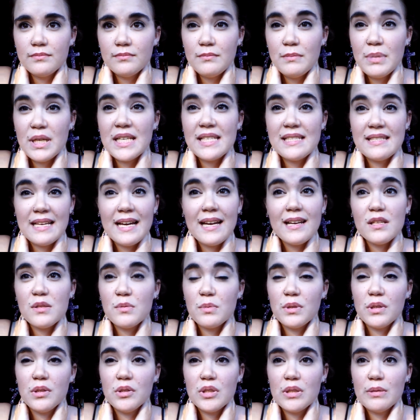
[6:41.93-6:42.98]
Because that is
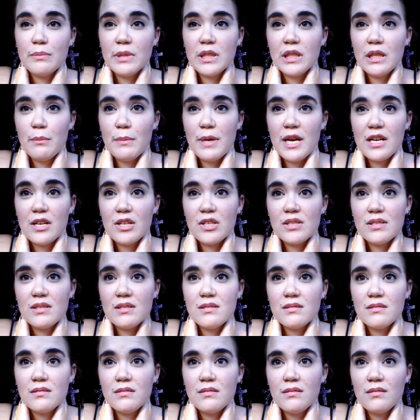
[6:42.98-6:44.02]
what ultimately matters.
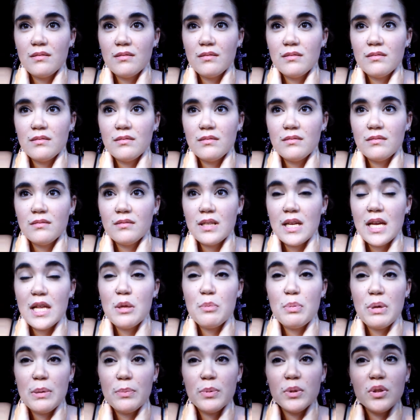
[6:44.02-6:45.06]
And the
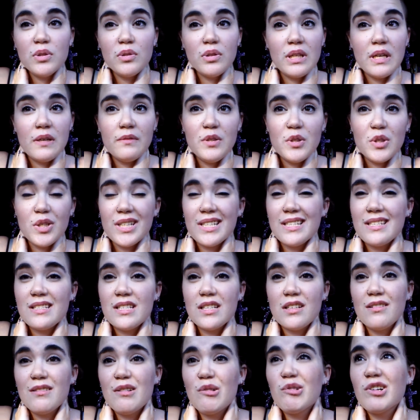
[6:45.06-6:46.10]
people who love you are going to stick
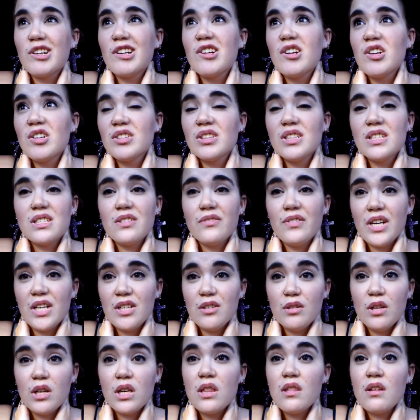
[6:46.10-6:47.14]
around regardless of how you
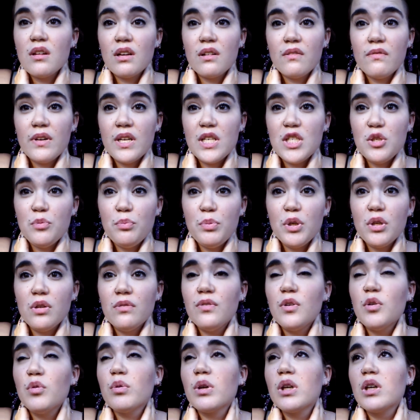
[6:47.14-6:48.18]
look, and they're going to find you
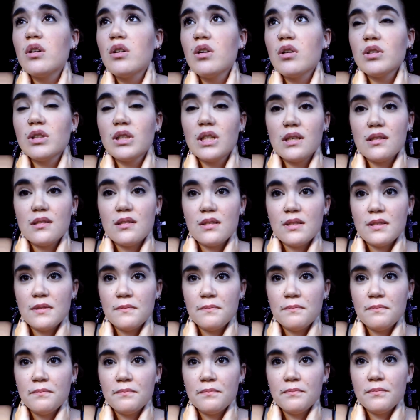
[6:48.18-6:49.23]
beautiful regardless.
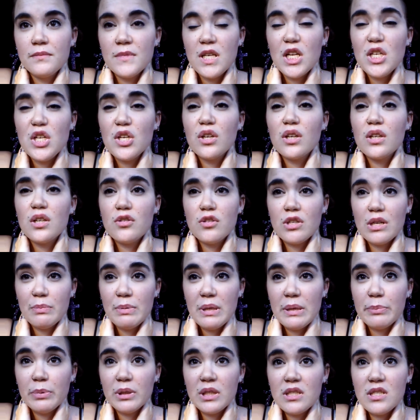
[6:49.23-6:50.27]
And you're going to draw
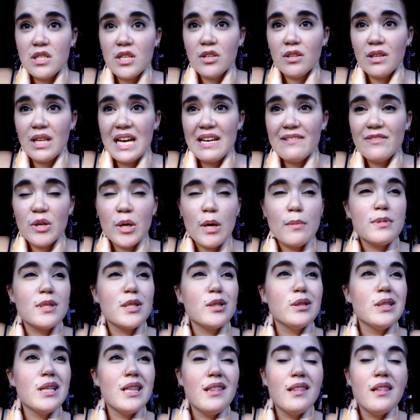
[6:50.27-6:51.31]
people into your life who
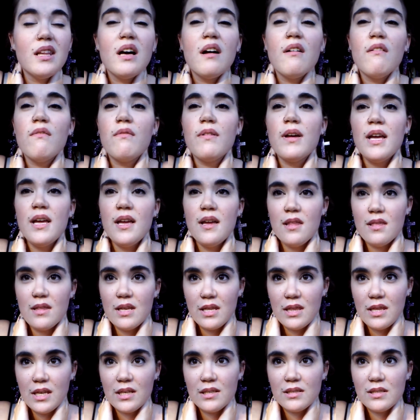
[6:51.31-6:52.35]
absolutely love the
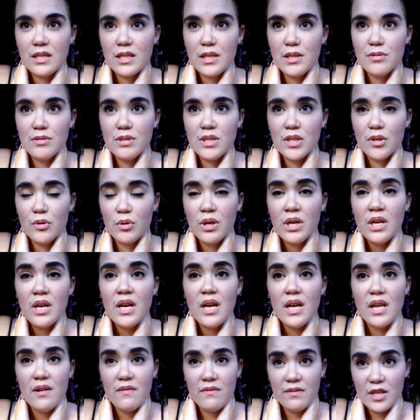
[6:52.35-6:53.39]
things that you do.
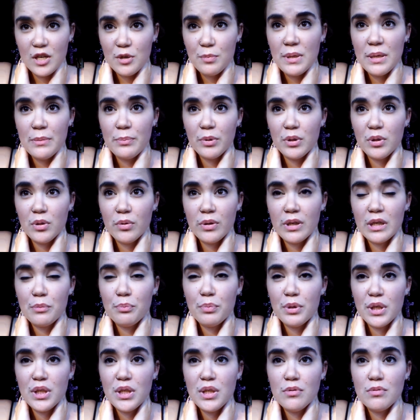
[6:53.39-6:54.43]
And if there are people who are going to
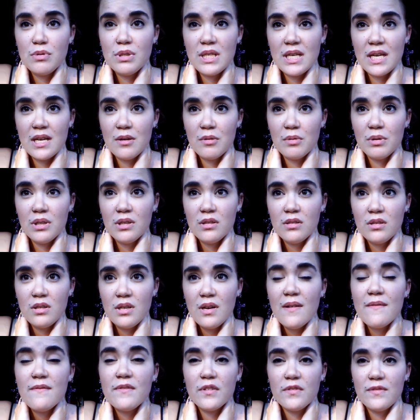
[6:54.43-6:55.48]
put you down
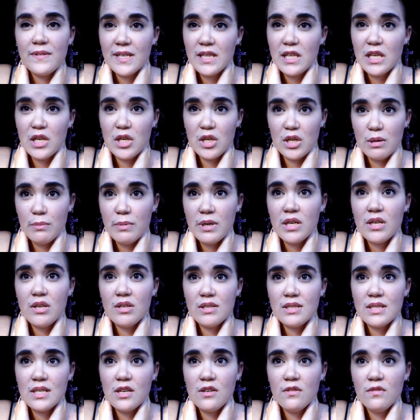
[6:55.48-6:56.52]
for feeling good about
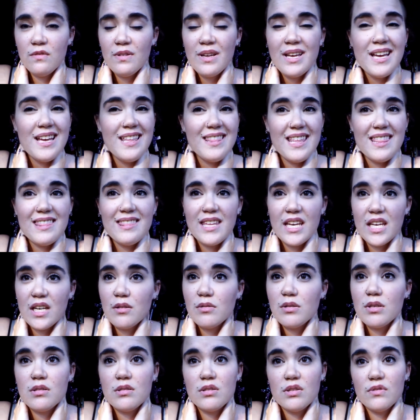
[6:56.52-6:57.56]
yourself, then they don't
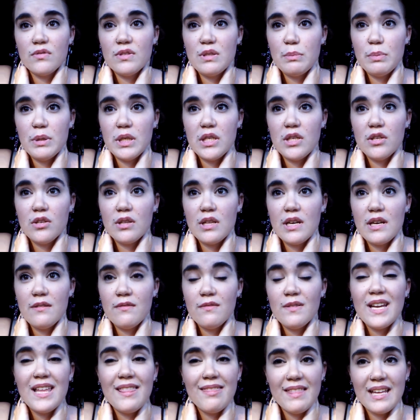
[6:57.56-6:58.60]
deserve to be in your life.
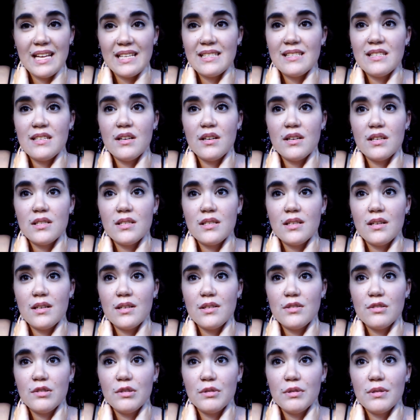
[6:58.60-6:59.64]
And that's the honest to God
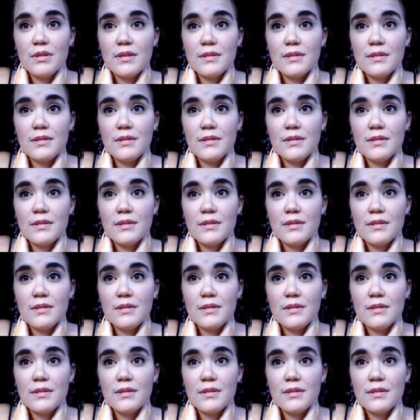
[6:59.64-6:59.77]
truth.